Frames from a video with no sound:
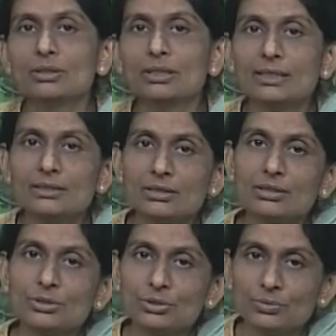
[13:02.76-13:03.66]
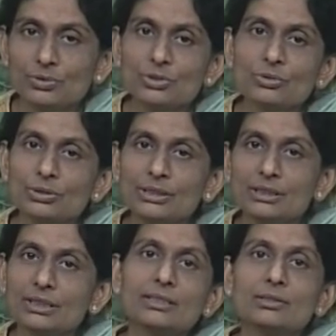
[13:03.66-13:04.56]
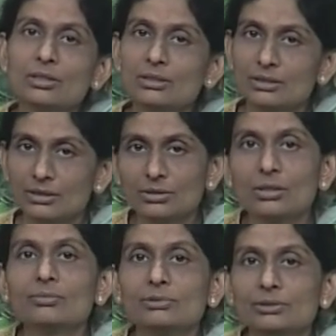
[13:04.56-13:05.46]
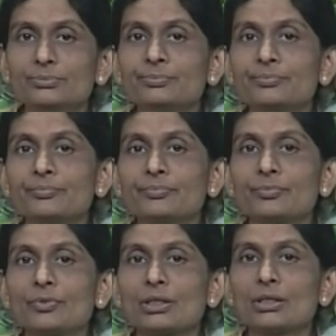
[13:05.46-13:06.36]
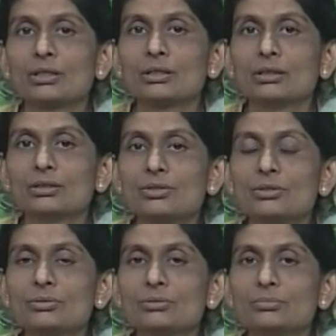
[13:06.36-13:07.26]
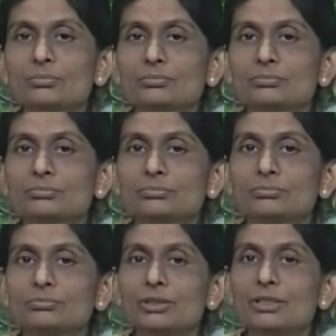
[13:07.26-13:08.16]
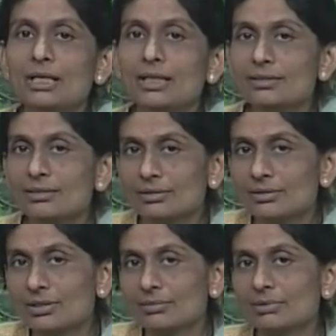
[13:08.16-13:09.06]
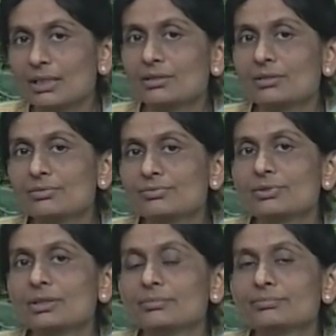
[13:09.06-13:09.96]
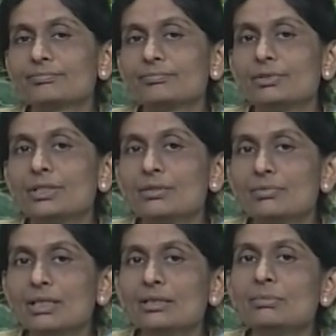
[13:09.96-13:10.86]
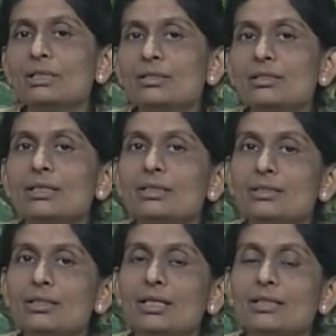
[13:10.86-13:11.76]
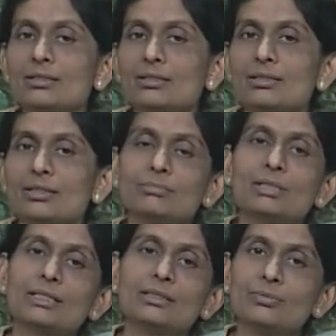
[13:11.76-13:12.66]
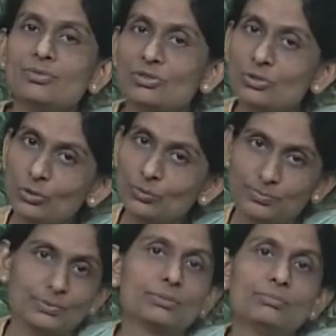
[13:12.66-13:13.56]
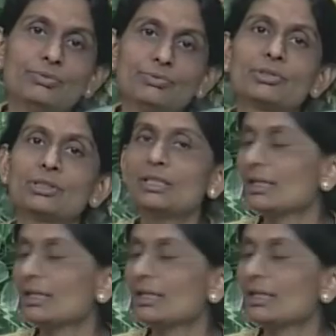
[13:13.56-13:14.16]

write a short story and not a novel. So it has some kind of uh, requirements and it has some kind of scope before the